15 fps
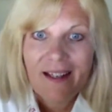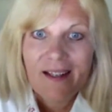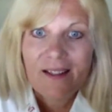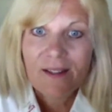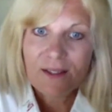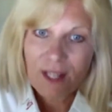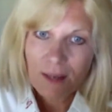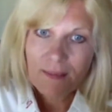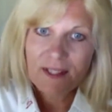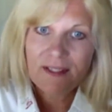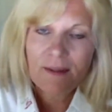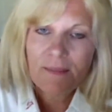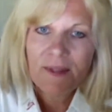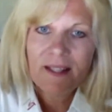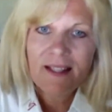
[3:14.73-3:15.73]
So tell me
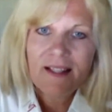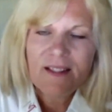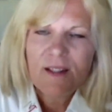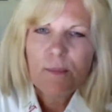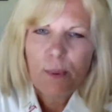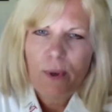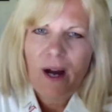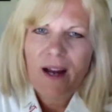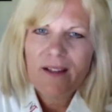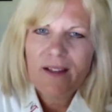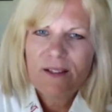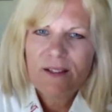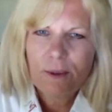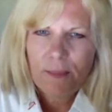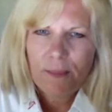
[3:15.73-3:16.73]
something that surprised
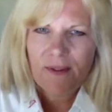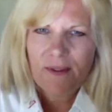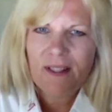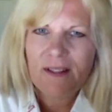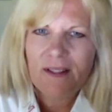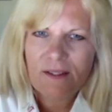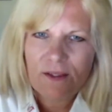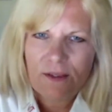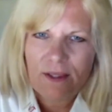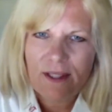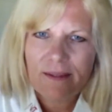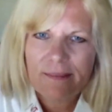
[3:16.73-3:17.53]
you about the industry.